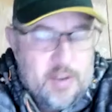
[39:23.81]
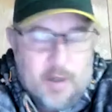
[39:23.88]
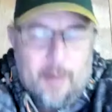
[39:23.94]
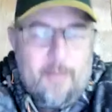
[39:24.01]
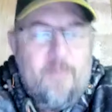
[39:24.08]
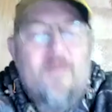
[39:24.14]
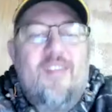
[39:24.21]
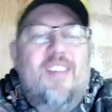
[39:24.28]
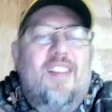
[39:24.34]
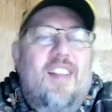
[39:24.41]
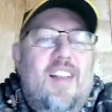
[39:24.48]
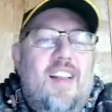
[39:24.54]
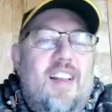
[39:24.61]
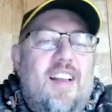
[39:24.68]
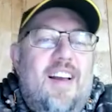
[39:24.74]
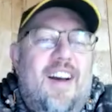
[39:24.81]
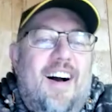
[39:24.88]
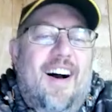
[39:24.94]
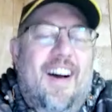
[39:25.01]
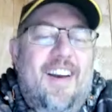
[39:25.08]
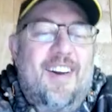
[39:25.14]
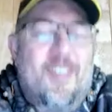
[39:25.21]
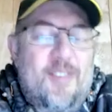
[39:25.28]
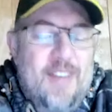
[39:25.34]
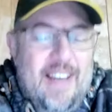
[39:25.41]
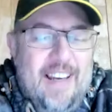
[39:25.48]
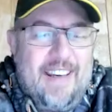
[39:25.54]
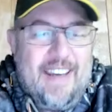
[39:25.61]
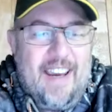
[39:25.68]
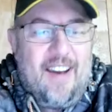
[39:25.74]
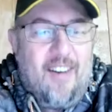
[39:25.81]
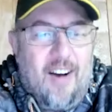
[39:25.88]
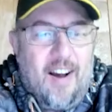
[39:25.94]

So I don't really care.